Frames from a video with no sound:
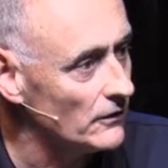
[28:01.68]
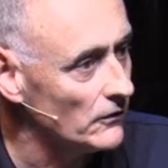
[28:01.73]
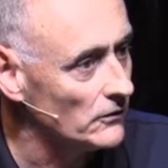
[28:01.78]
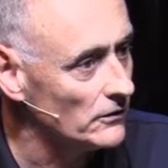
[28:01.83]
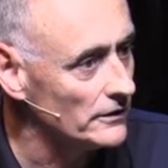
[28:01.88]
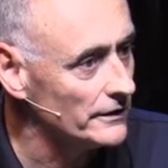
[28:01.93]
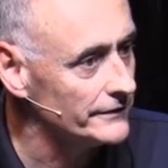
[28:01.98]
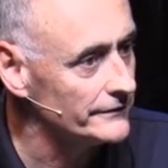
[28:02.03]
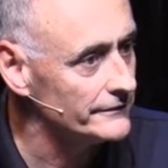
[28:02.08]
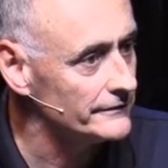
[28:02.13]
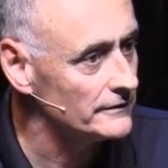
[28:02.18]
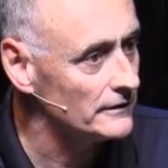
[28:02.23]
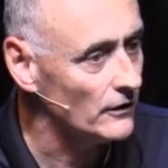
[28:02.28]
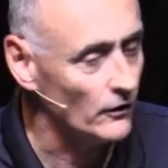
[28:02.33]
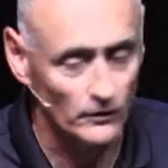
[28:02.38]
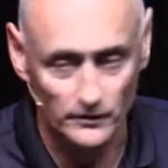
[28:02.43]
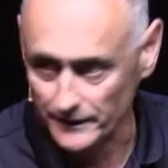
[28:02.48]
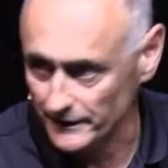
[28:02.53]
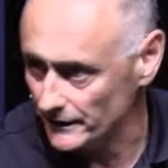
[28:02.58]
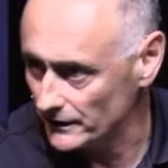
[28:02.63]
on
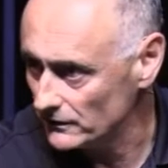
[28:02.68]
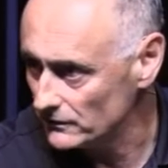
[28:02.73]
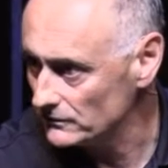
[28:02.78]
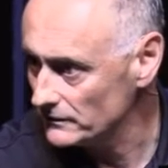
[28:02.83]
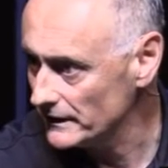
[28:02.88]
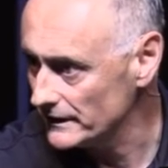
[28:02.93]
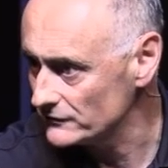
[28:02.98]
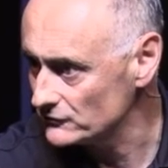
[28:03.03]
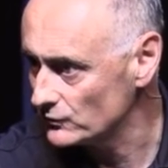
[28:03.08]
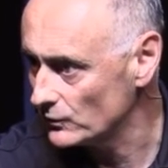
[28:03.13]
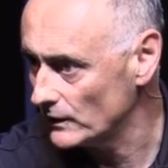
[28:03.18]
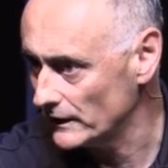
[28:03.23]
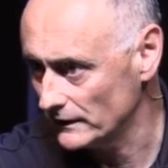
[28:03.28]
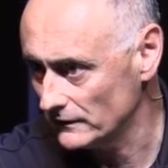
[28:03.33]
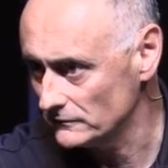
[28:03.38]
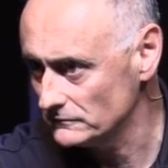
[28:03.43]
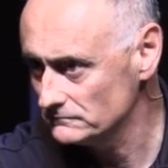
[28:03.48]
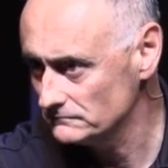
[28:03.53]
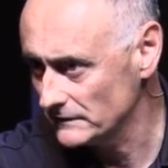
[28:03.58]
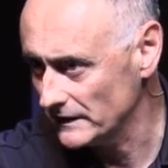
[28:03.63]
audio as
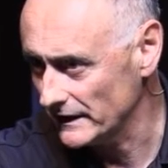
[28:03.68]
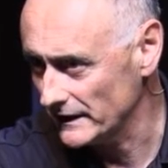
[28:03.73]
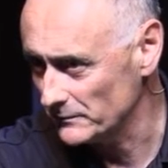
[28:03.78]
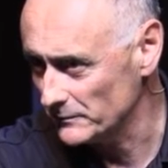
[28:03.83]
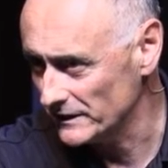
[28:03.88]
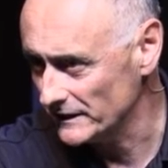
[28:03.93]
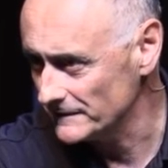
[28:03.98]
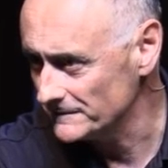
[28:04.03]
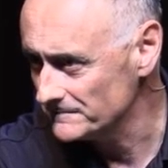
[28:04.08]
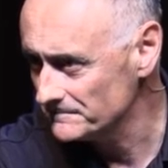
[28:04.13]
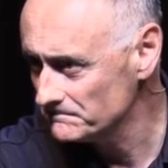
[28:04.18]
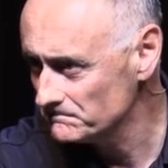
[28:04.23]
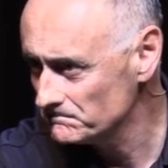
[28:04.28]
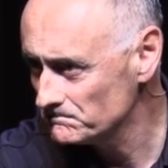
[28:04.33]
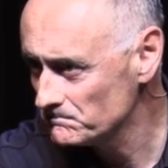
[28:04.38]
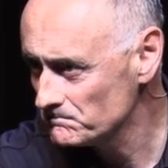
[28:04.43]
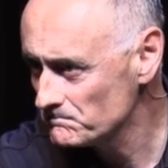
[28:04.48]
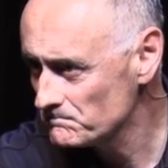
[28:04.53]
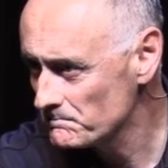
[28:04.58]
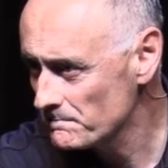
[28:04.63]
well. Amen.
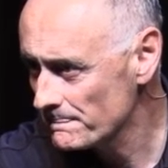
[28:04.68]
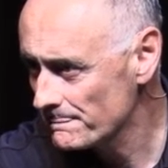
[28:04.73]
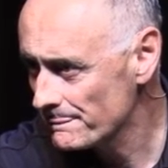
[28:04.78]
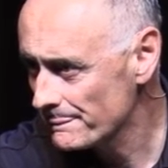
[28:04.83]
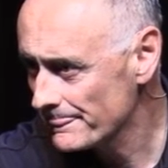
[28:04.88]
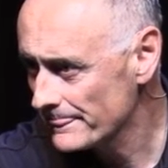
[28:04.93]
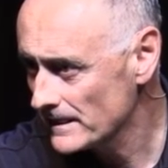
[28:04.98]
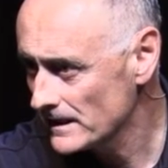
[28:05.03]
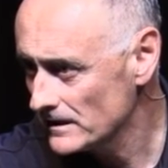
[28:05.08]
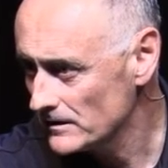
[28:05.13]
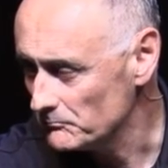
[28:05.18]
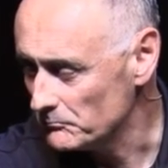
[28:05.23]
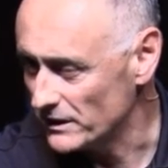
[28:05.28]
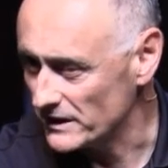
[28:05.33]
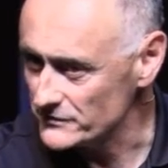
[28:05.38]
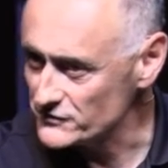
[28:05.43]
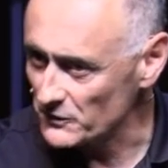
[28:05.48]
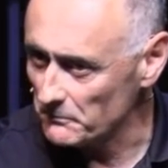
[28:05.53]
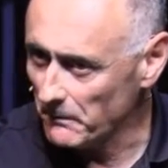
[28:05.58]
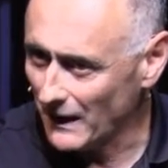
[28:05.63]

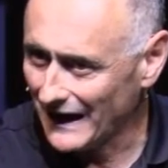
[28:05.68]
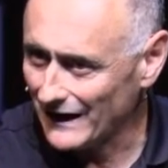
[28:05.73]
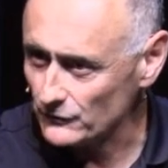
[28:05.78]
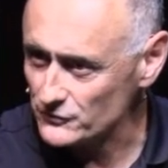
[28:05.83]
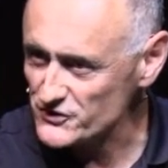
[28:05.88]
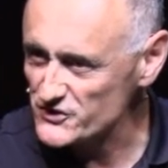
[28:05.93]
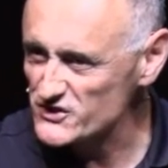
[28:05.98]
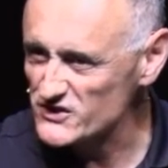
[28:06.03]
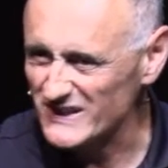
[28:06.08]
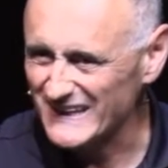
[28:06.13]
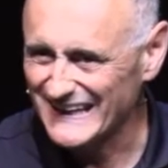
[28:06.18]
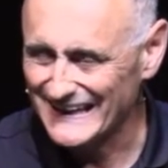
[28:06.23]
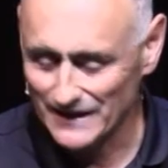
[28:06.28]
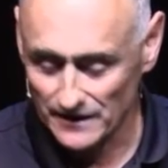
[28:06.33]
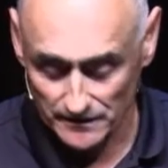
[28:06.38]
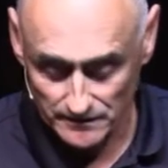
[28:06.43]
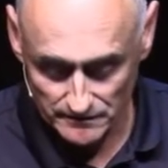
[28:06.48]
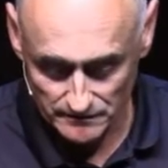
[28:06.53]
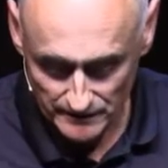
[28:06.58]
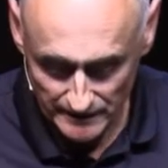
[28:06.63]
But it's about
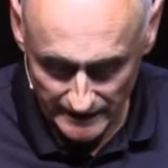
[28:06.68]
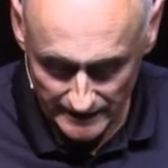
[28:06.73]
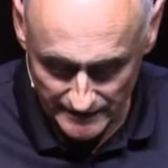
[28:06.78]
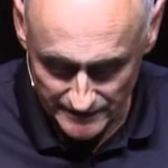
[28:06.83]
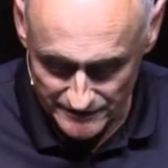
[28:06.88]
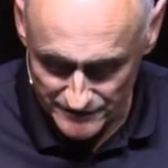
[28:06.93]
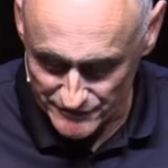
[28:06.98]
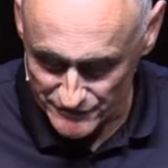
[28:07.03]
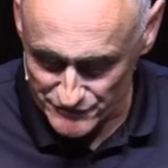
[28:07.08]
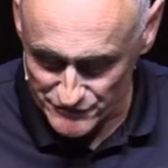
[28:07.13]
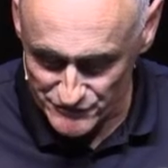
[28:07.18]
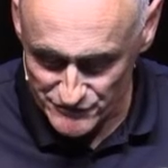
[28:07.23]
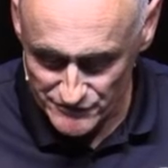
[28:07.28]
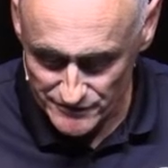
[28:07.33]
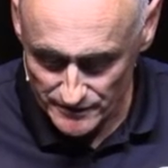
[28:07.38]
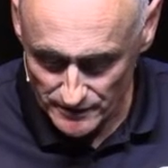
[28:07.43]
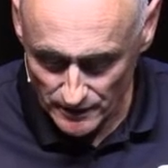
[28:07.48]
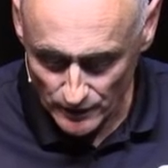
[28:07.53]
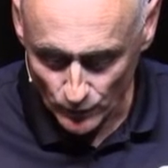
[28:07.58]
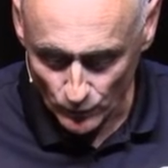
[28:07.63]
seeing
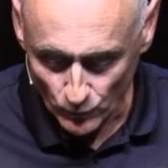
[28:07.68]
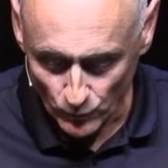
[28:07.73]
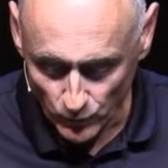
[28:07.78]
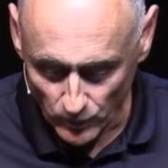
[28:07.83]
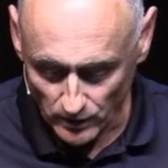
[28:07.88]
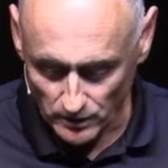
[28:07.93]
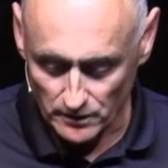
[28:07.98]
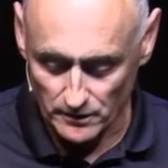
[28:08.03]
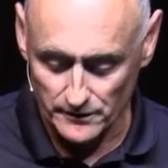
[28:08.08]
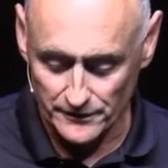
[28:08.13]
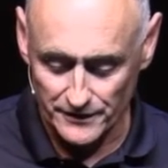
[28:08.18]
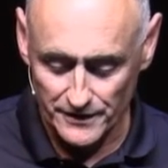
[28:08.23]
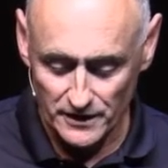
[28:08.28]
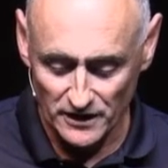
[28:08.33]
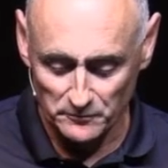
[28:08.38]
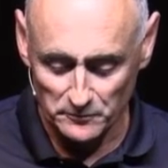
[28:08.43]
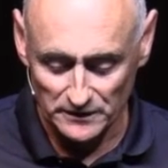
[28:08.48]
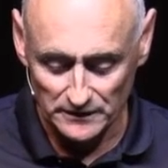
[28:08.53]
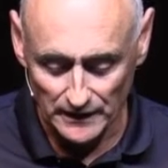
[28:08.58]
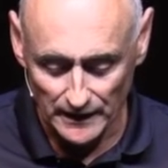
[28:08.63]
His Word
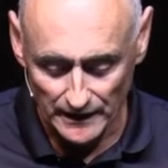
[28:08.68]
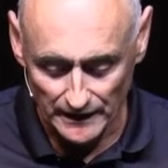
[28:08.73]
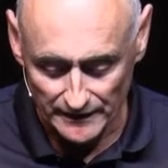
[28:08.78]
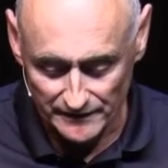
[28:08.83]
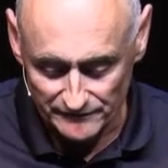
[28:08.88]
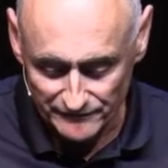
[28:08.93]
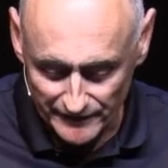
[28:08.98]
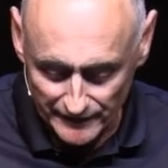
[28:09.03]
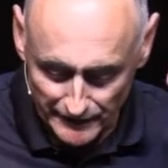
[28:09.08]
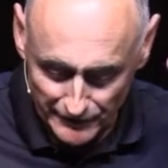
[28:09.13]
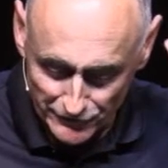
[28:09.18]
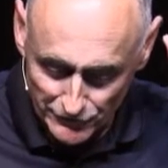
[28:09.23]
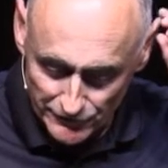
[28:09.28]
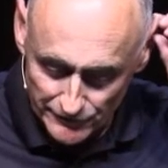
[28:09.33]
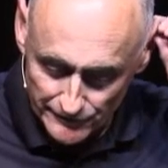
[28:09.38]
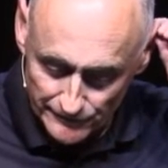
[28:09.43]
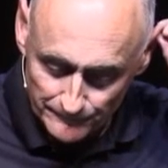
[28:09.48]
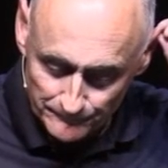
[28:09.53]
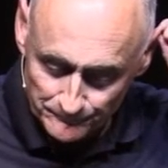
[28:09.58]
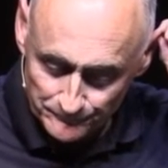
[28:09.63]
come alive in
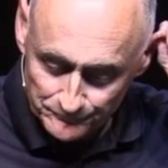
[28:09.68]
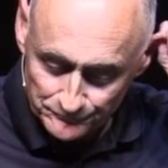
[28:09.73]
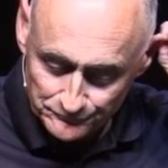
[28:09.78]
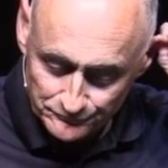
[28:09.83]
you.